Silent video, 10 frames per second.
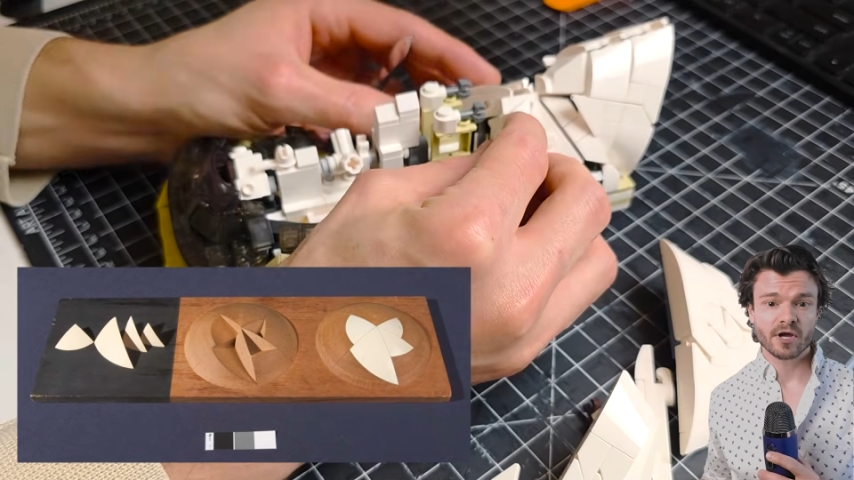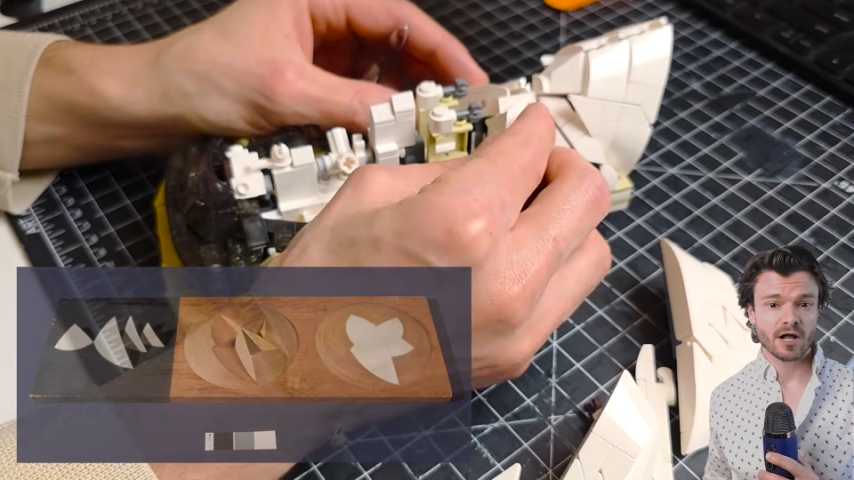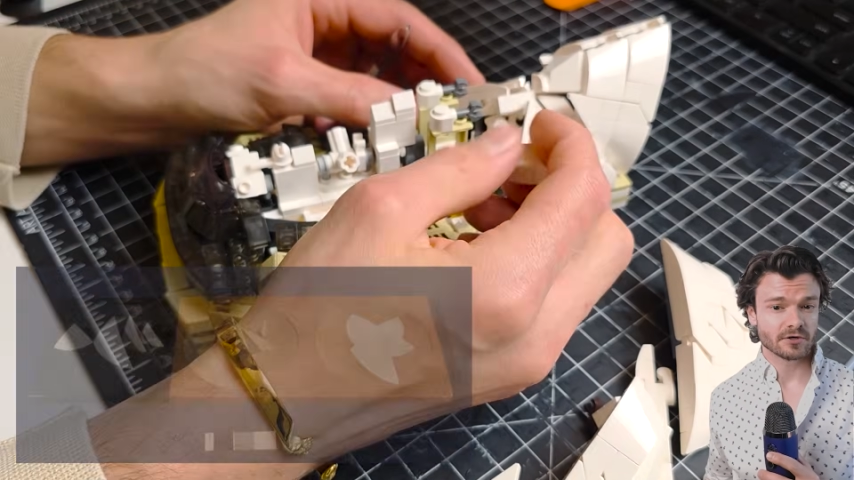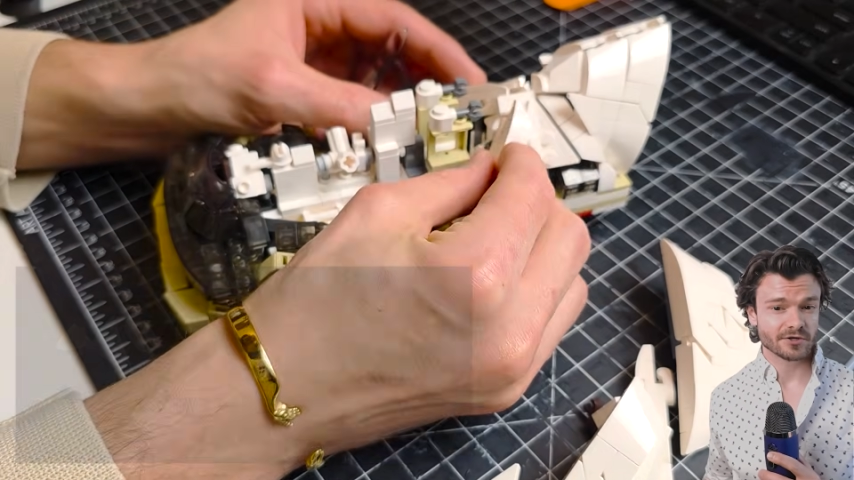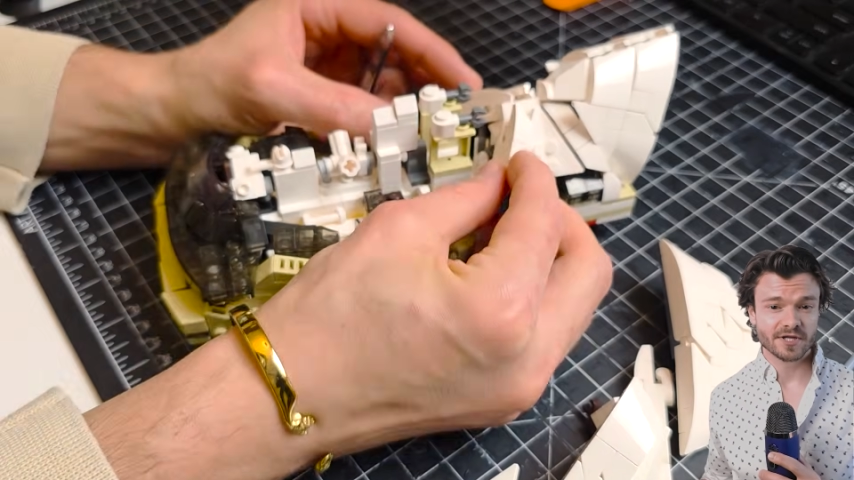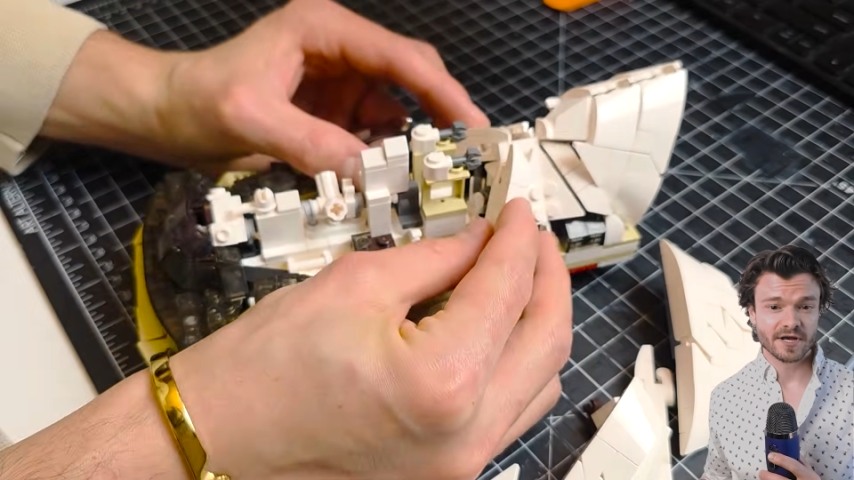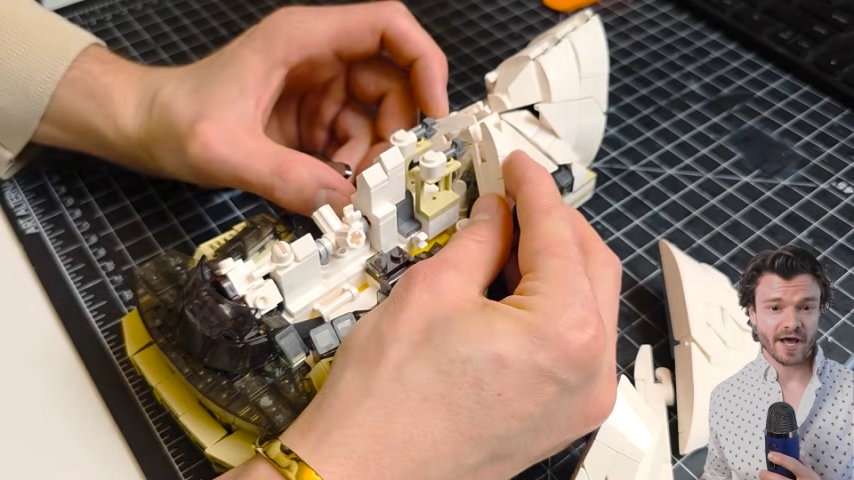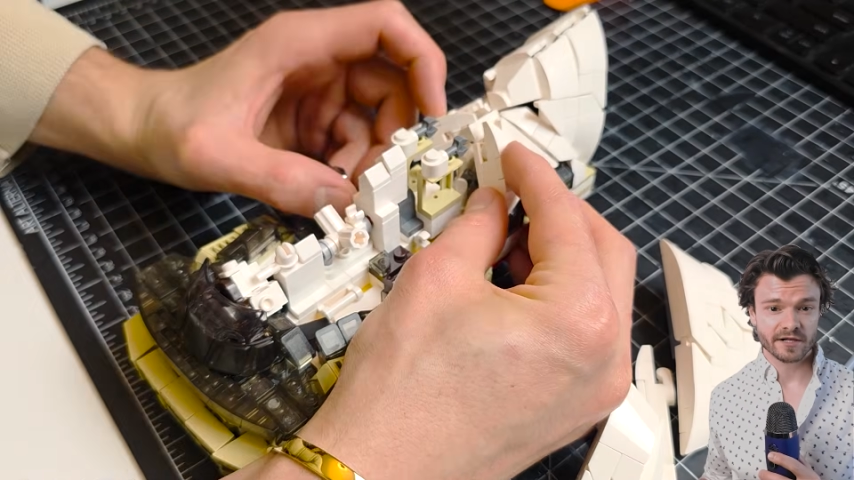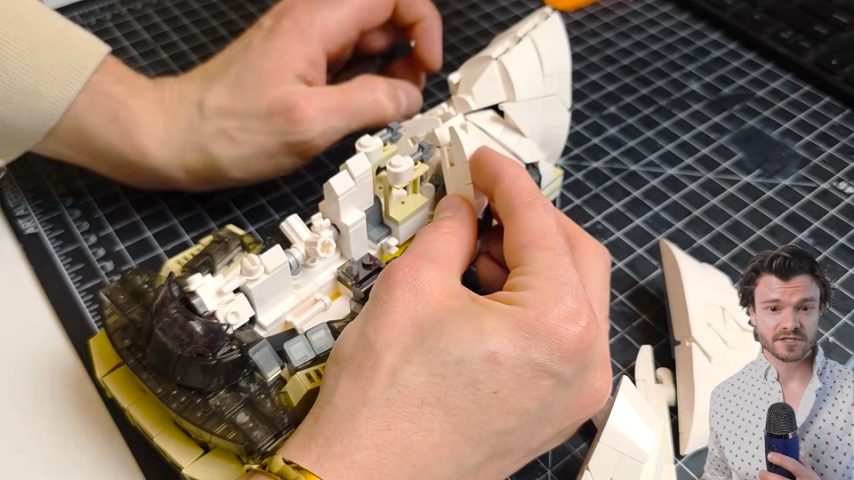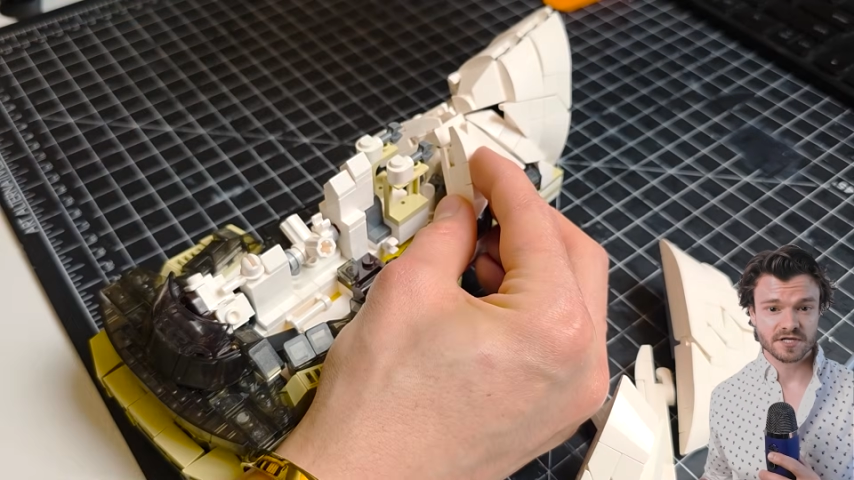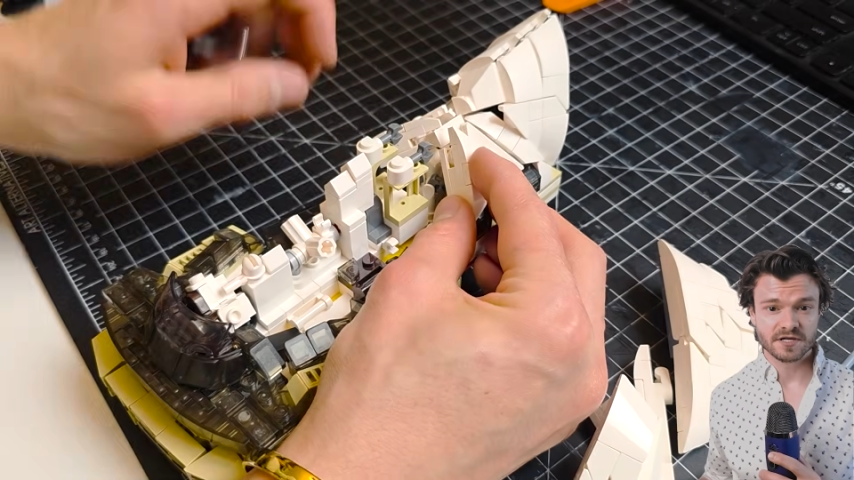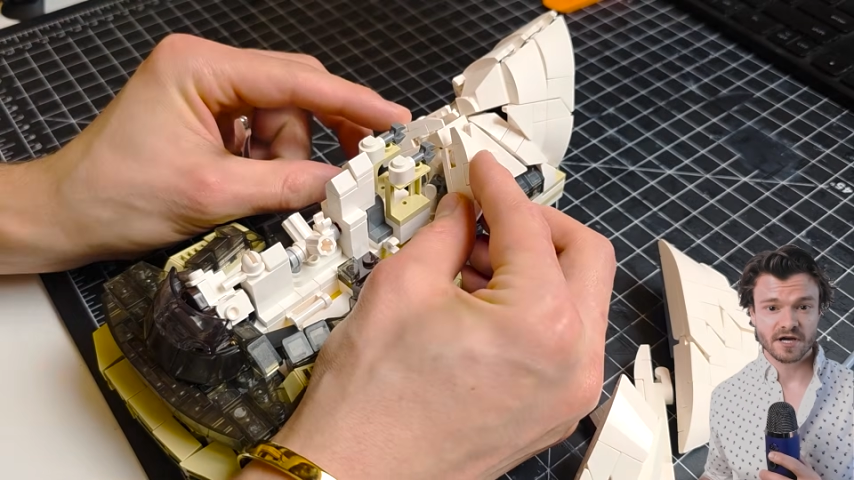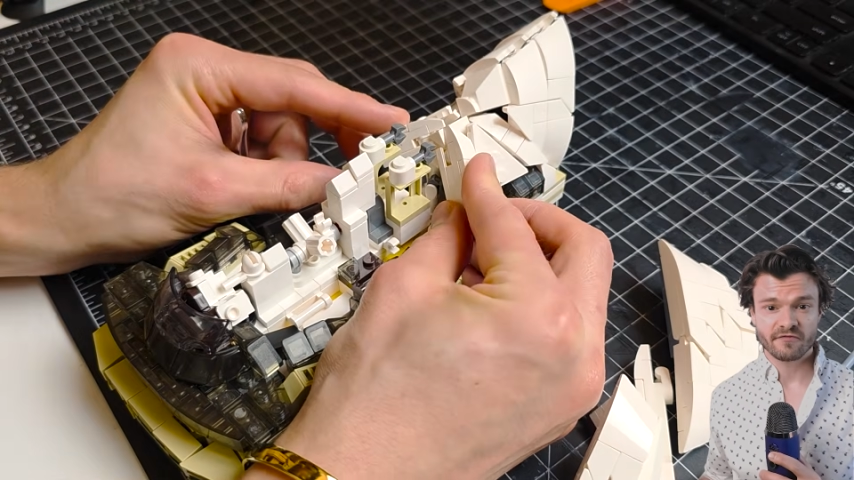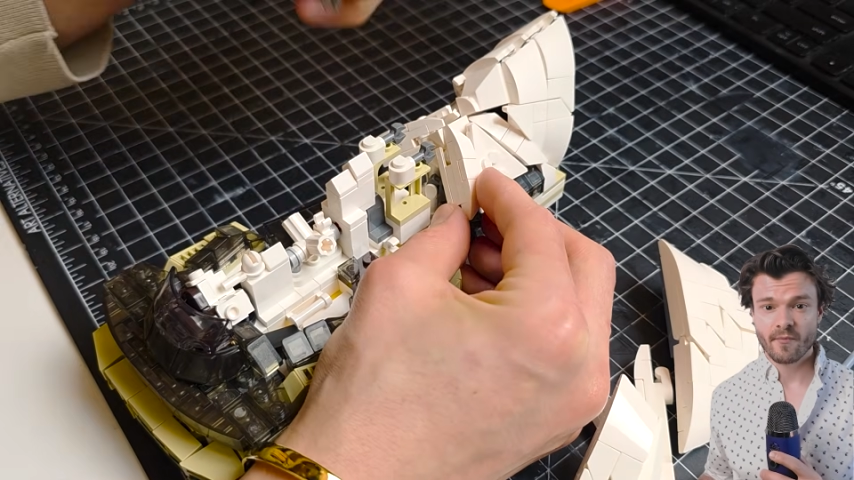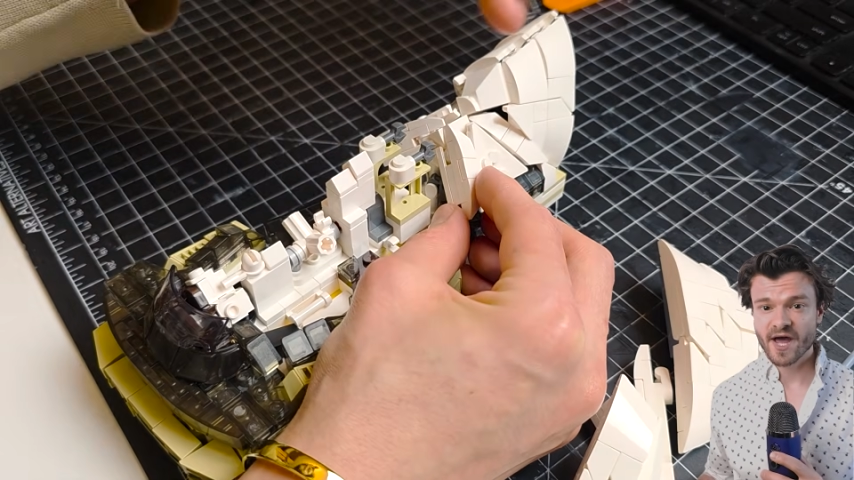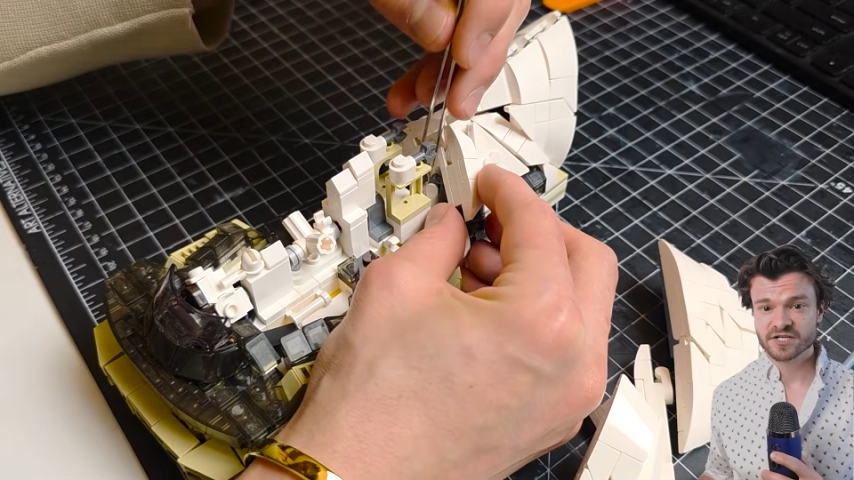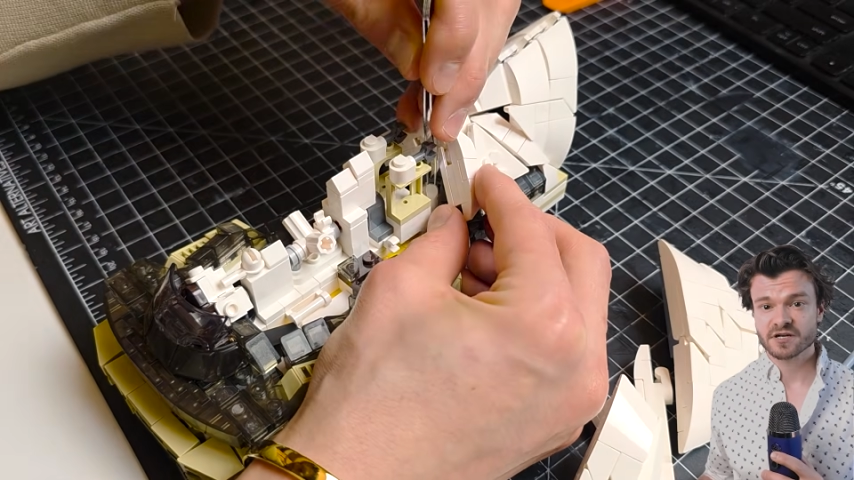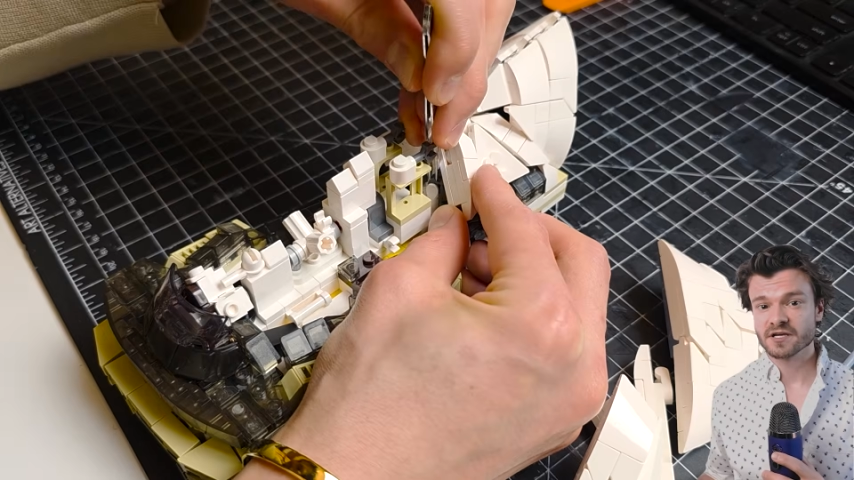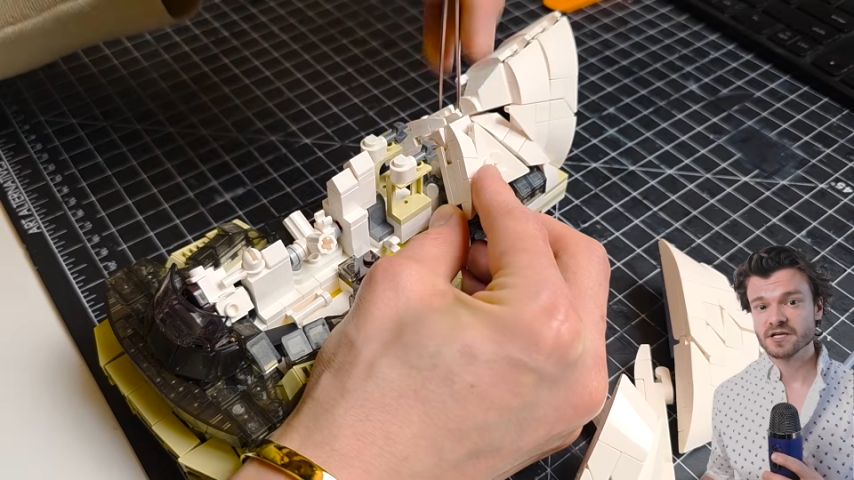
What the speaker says: all heard the analogy of imagining